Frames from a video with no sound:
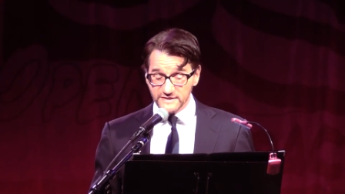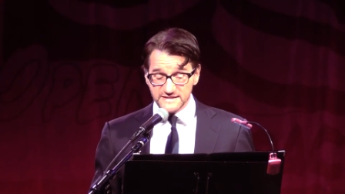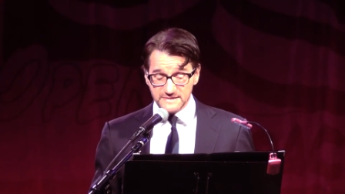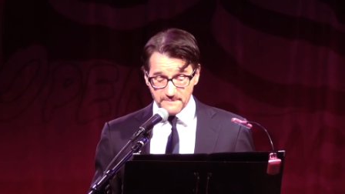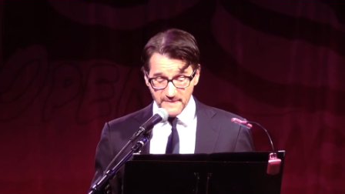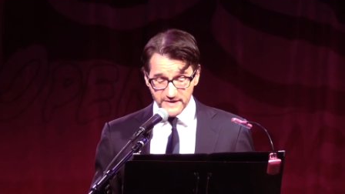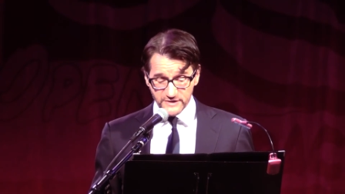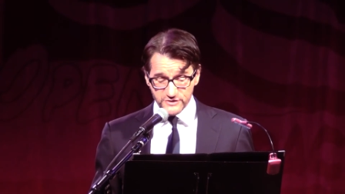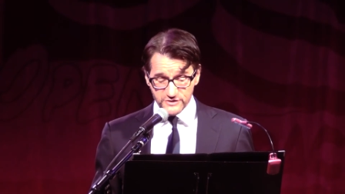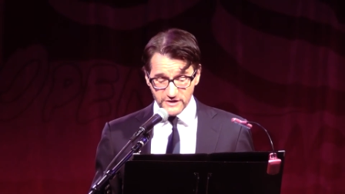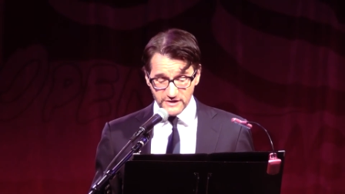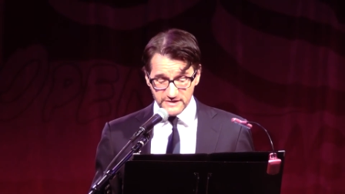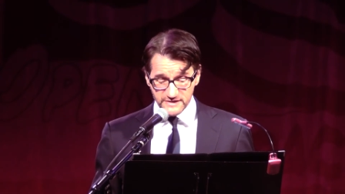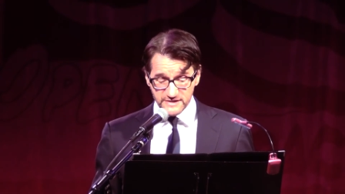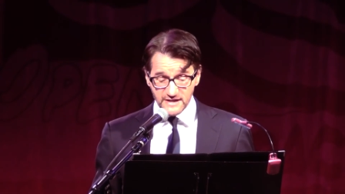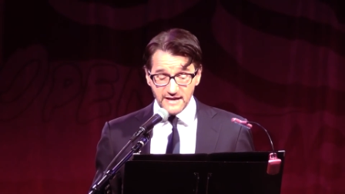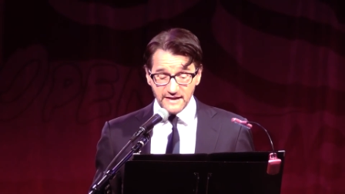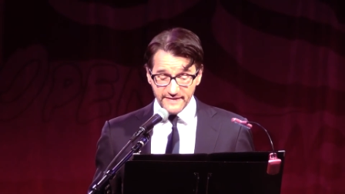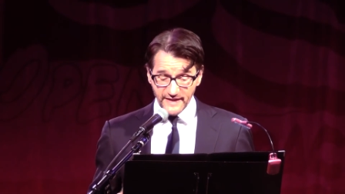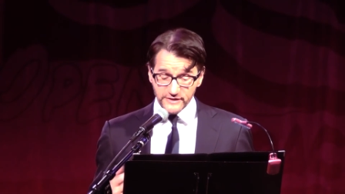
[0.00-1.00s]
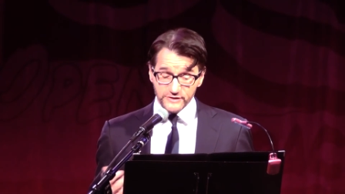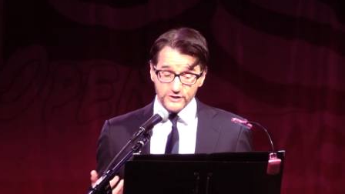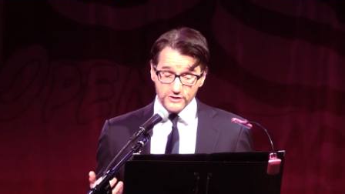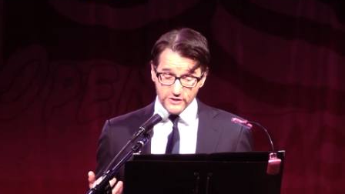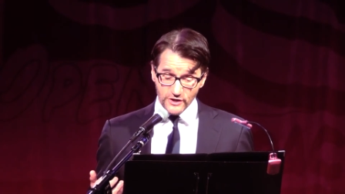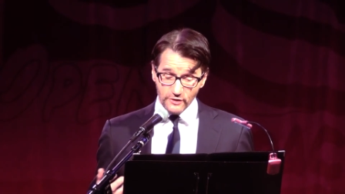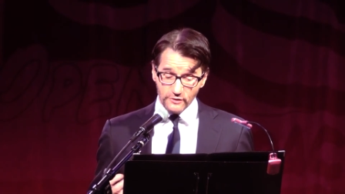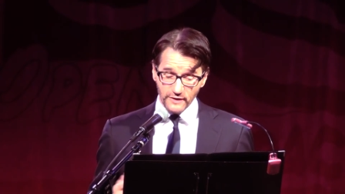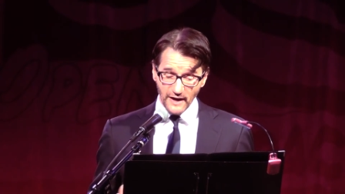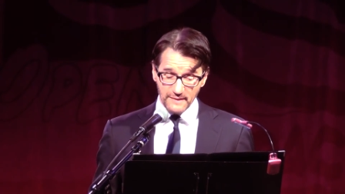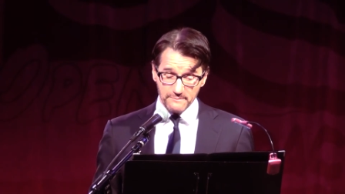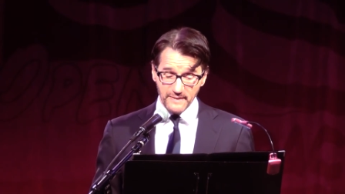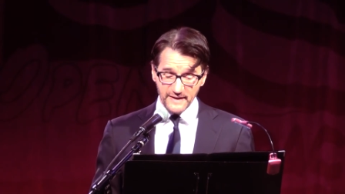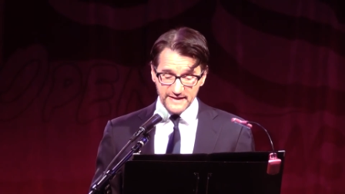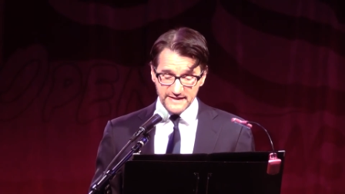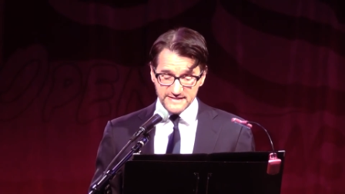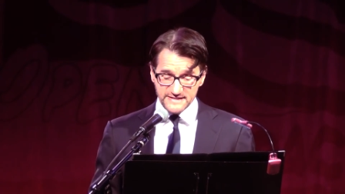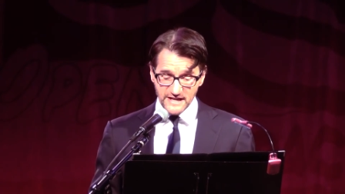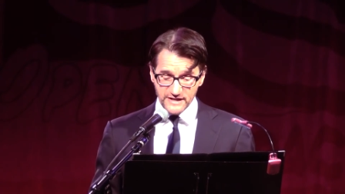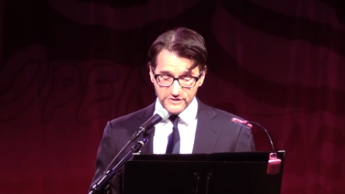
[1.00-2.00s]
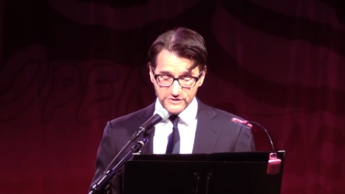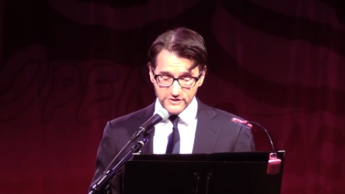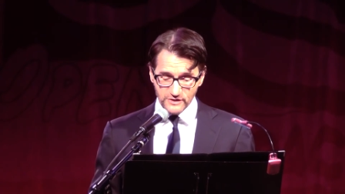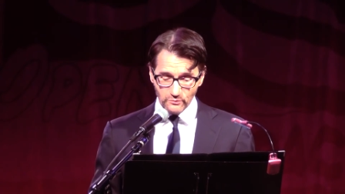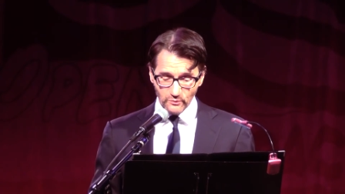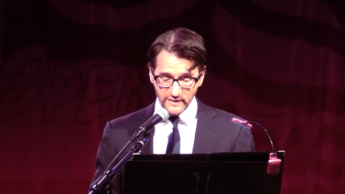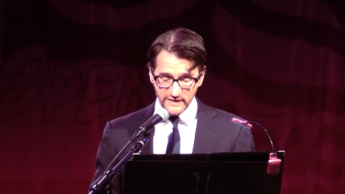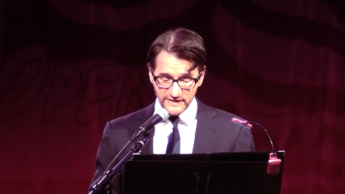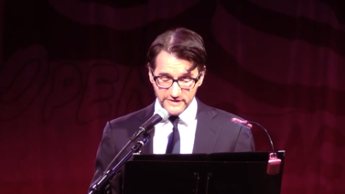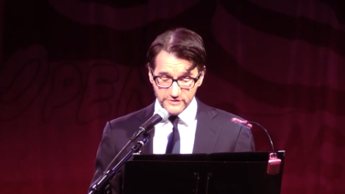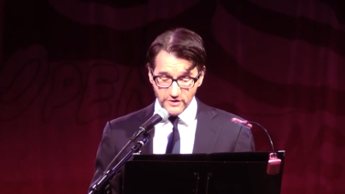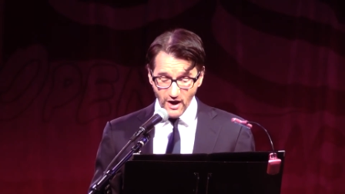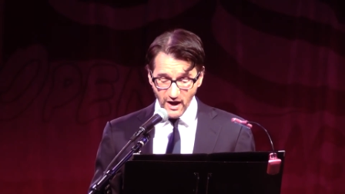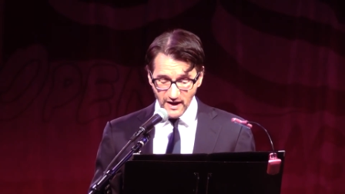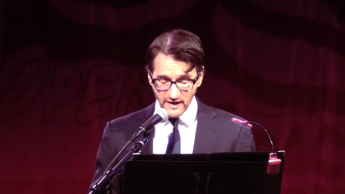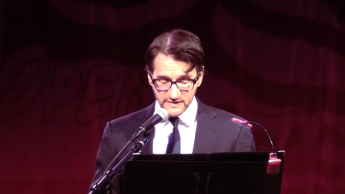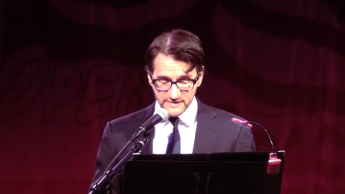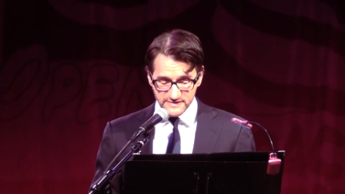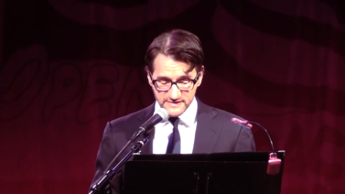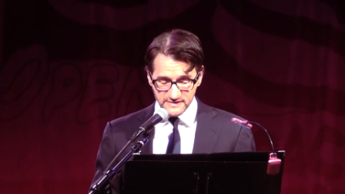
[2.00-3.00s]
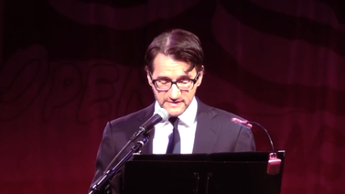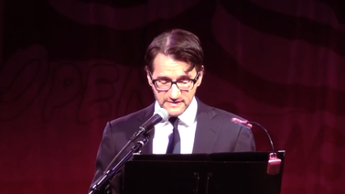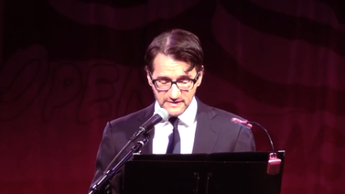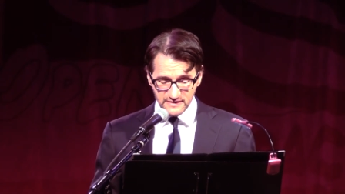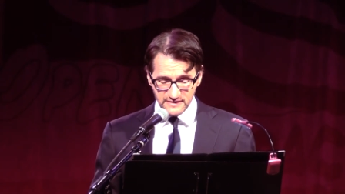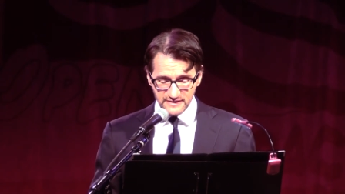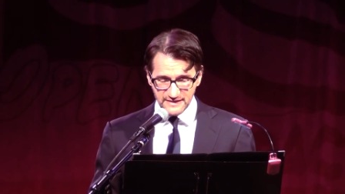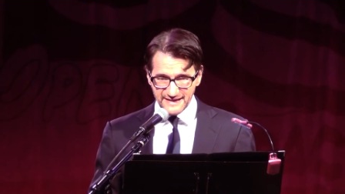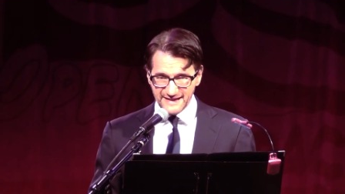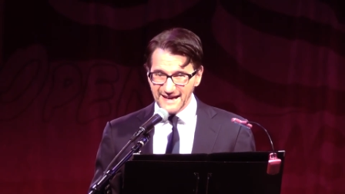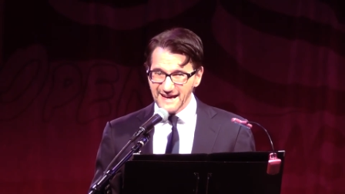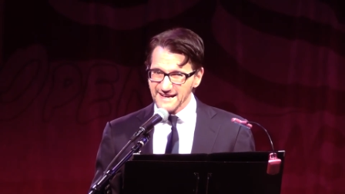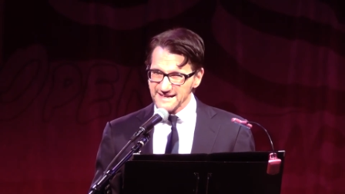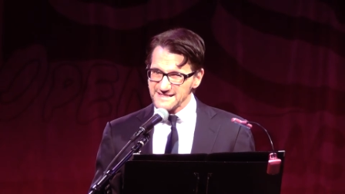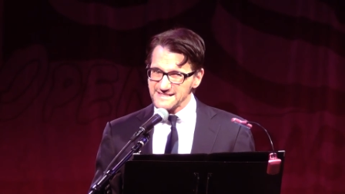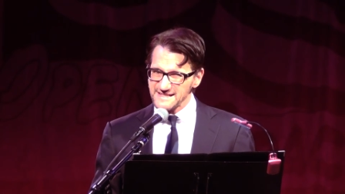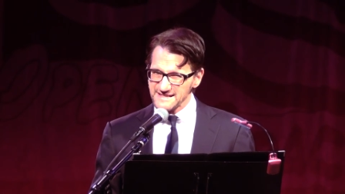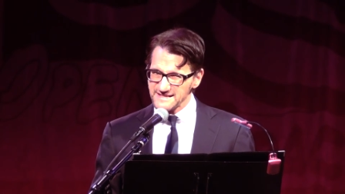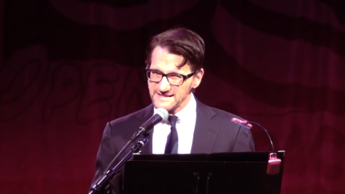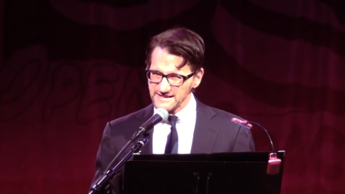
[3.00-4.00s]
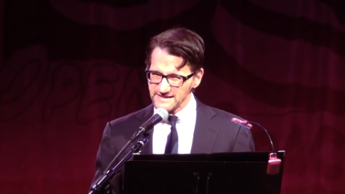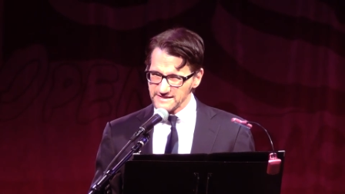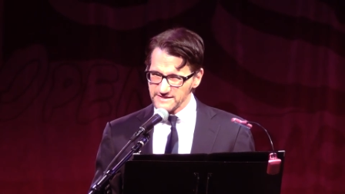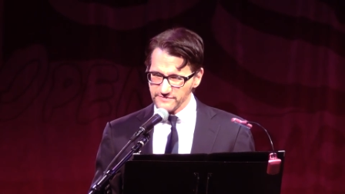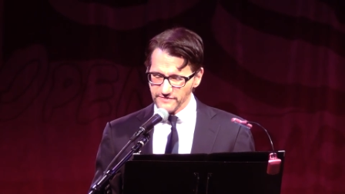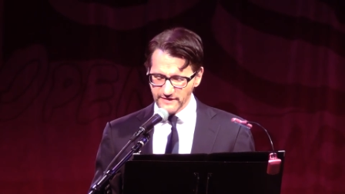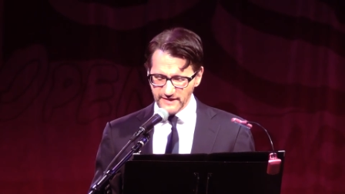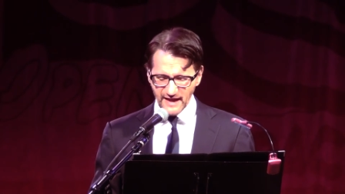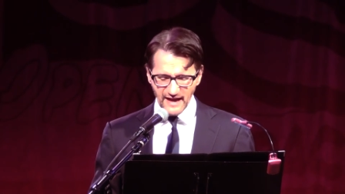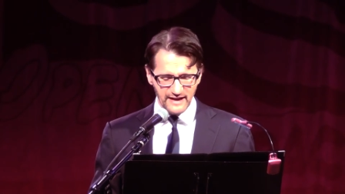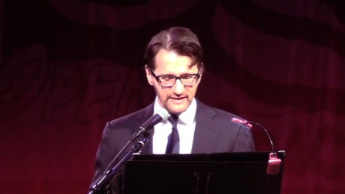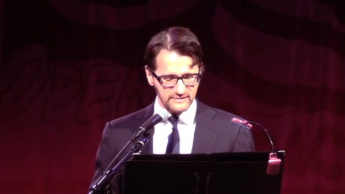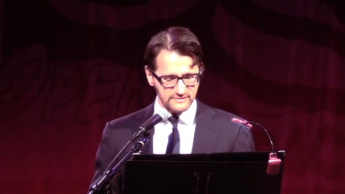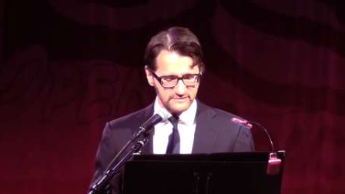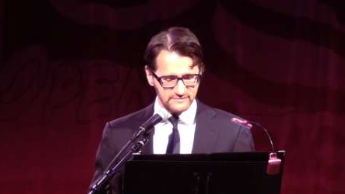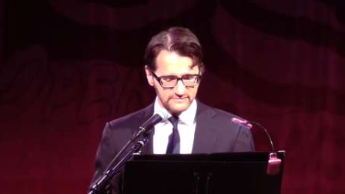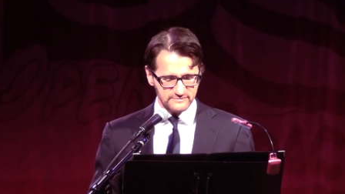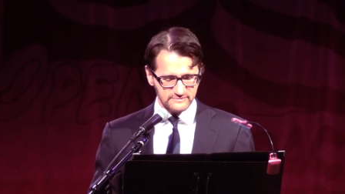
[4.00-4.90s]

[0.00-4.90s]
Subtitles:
mentioned that showed I paid attention when he talked. He had assistants for that.